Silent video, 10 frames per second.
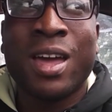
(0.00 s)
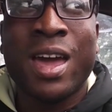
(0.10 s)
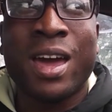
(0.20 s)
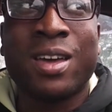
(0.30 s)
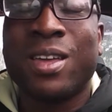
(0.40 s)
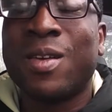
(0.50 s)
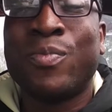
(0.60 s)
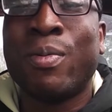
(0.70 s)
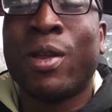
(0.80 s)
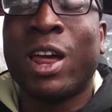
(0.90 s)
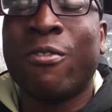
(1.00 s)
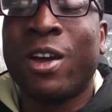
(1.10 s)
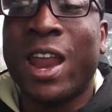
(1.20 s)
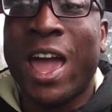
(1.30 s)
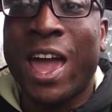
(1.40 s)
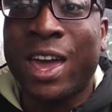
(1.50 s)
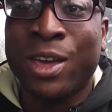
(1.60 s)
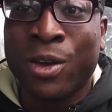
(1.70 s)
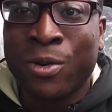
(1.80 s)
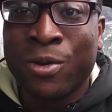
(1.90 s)
Heck, people are even gonna
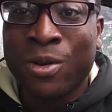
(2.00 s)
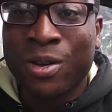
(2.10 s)
hate you.